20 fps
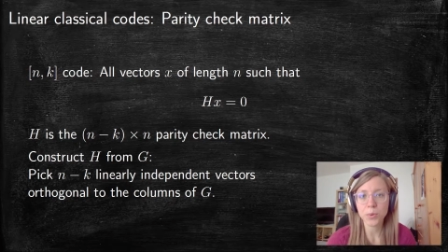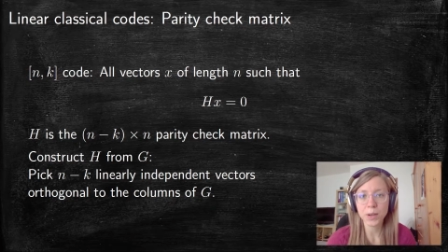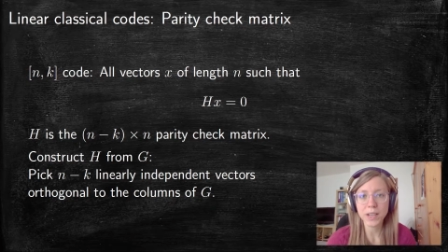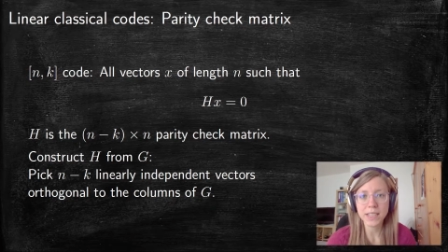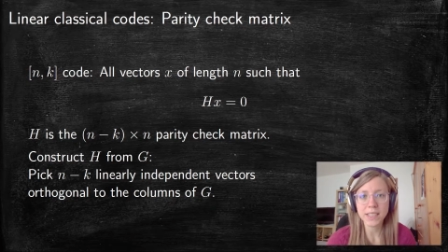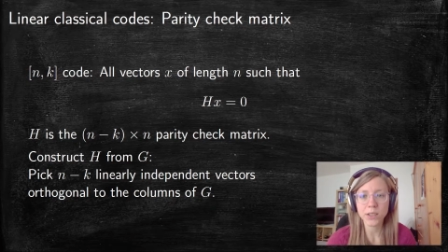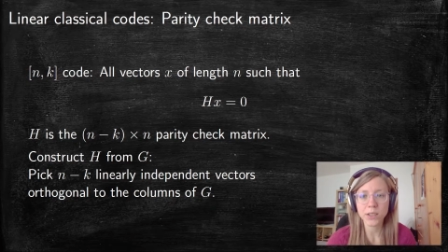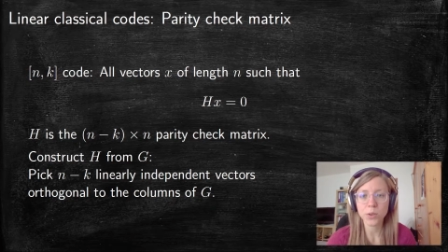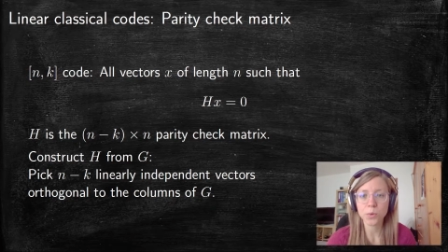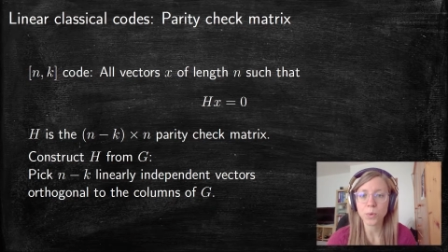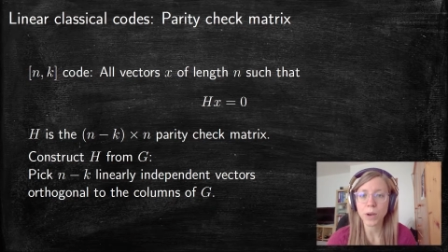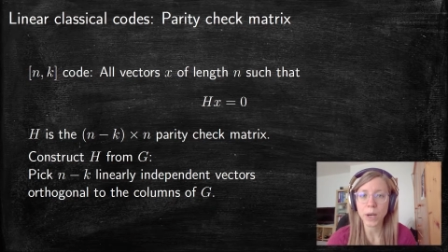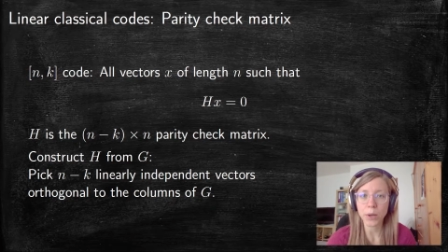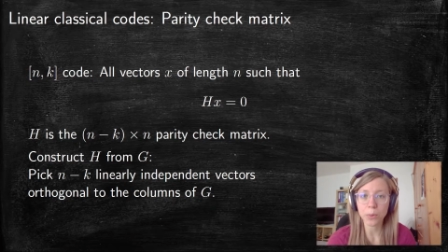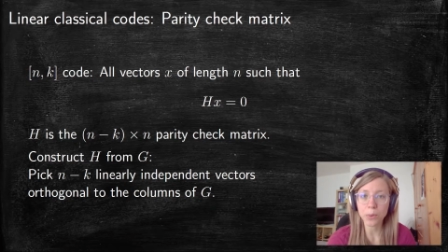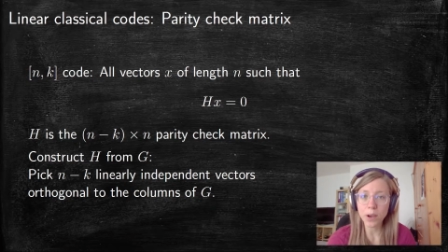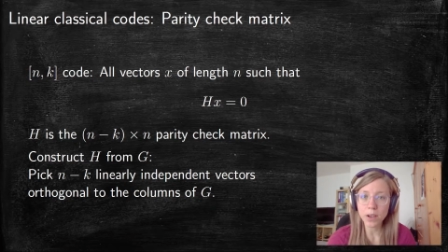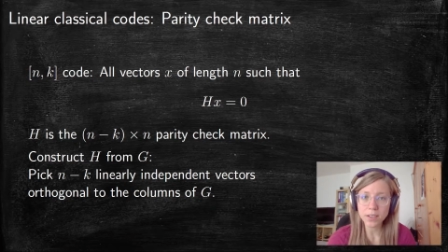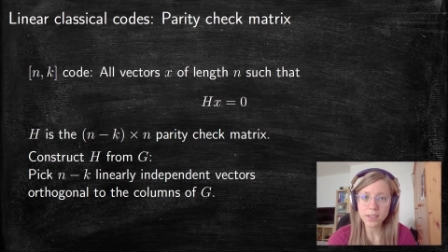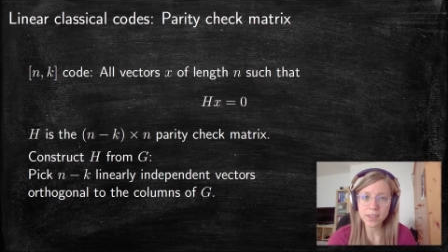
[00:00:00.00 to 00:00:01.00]
reason why
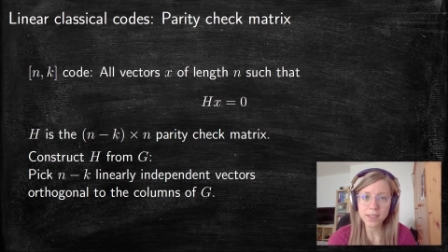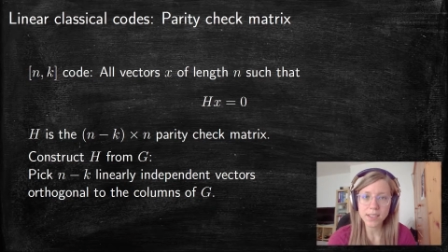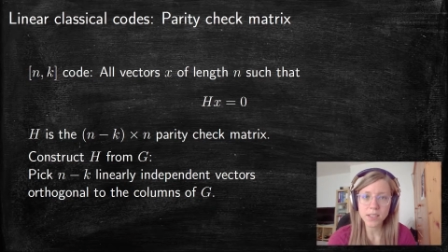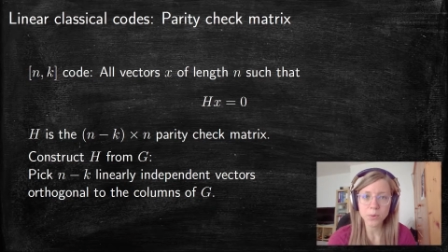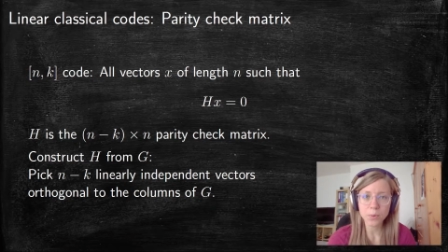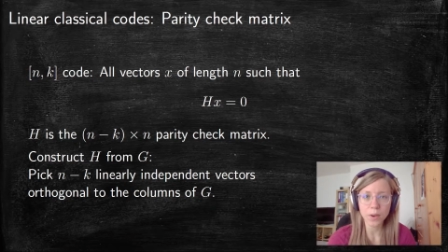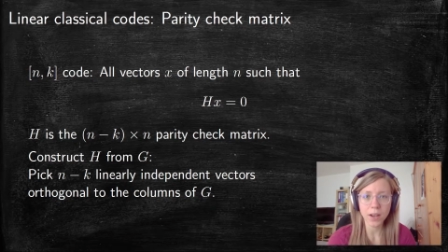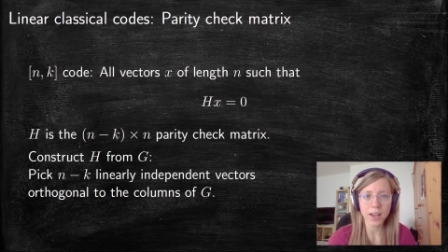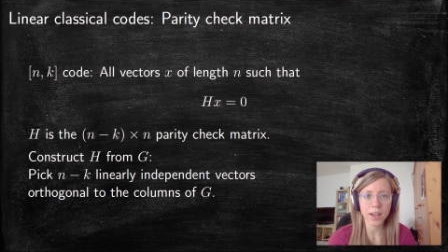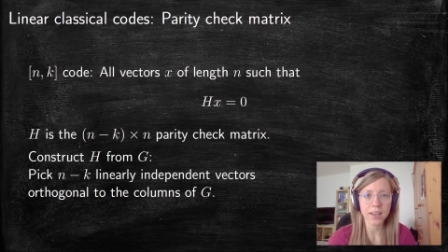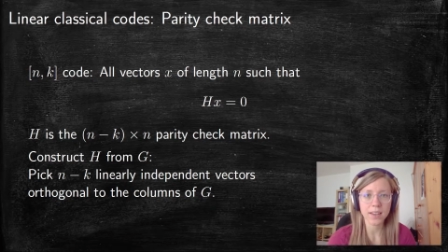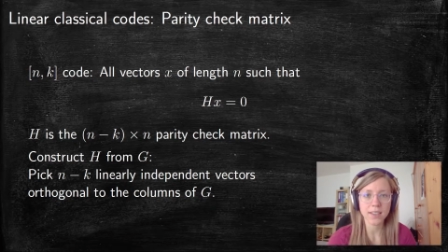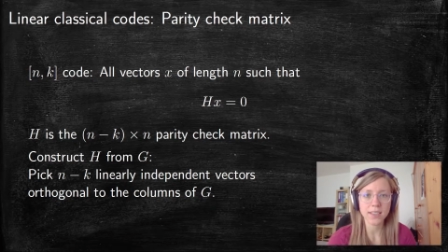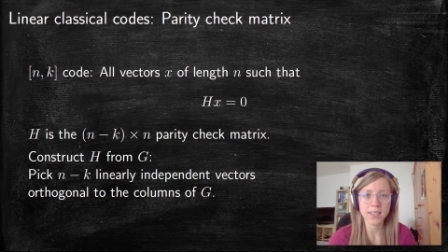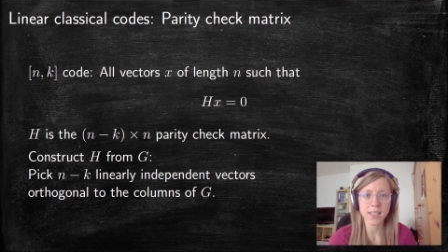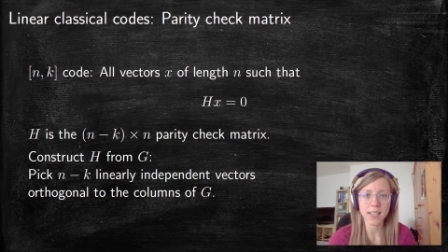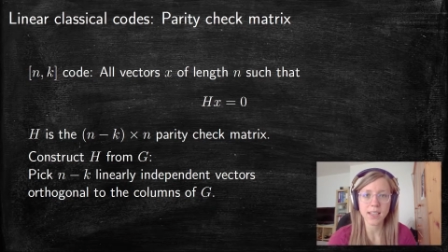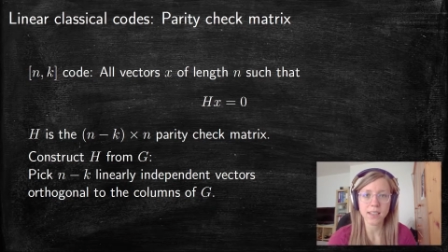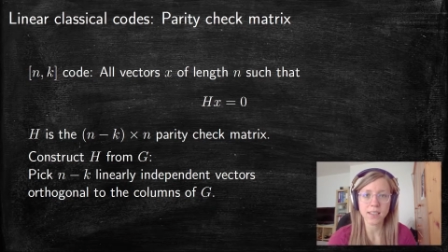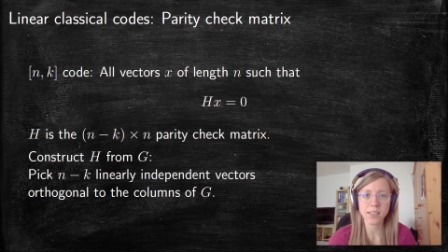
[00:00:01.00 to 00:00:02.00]
it works this way
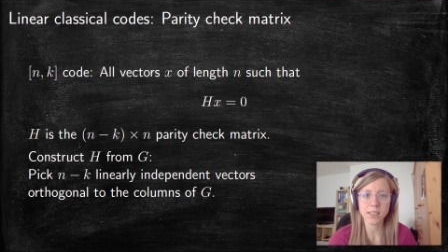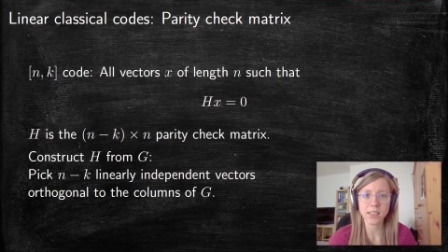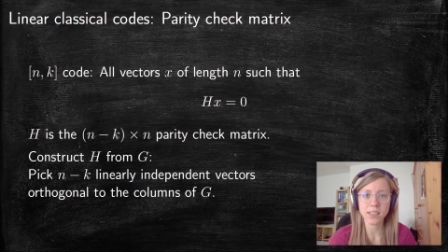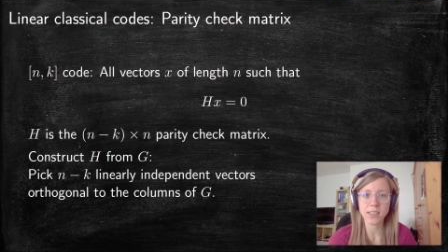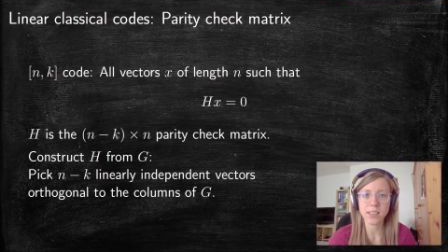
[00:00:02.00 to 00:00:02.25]
is that